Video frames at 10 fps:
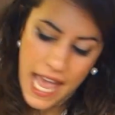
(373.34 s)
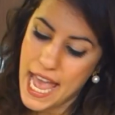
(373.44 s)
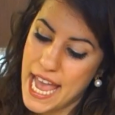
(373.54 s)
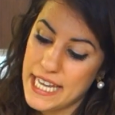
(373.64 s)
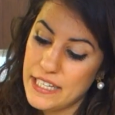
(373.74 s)

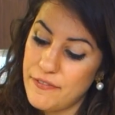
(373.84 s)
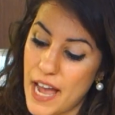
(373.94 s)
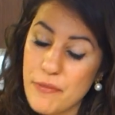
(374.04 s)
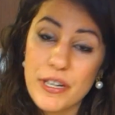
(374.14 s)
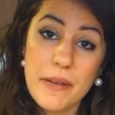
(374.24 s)
And if
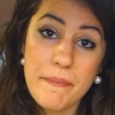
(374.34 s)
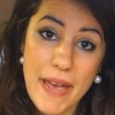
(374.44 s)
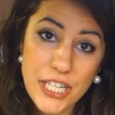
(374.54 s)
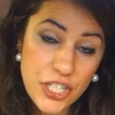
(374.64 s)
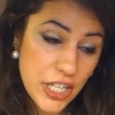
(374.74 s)
I were to
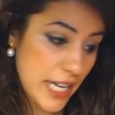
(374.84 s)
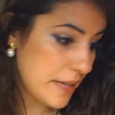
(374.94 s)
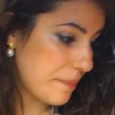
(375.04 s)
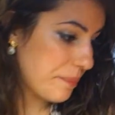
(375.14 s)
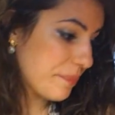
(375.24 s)
measure
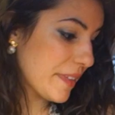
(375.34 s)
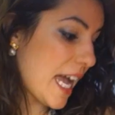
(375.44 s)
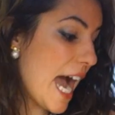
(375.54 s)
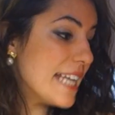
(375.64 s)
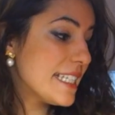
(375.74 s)
it,
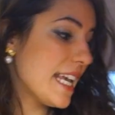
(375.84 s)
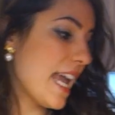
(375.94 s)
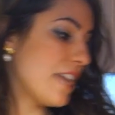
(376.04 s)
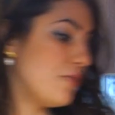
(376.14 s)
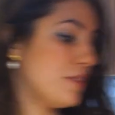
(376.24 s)
I'd say
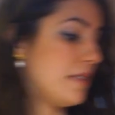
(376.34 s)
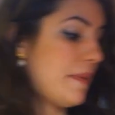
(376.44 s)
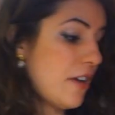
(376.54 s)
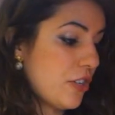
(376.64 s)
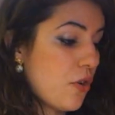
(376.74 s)
I used
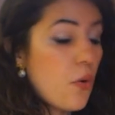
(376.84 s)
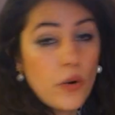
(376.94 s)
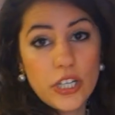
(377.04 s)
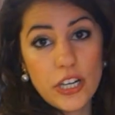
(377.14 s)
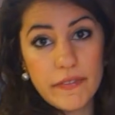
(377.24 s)
about
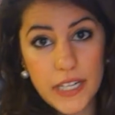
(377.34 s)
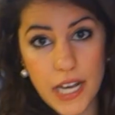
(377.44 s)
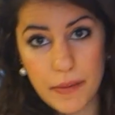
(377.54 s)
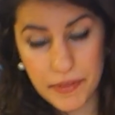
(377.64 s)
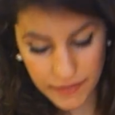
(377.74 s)
1/4
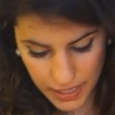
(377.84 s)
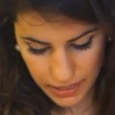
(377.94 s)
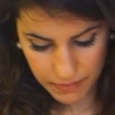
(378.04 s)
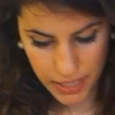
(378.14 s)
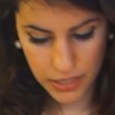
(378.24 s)
cup of
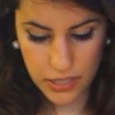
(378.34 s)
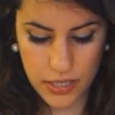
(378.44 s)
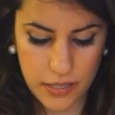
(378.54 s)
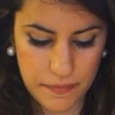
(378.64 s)
honey mustard.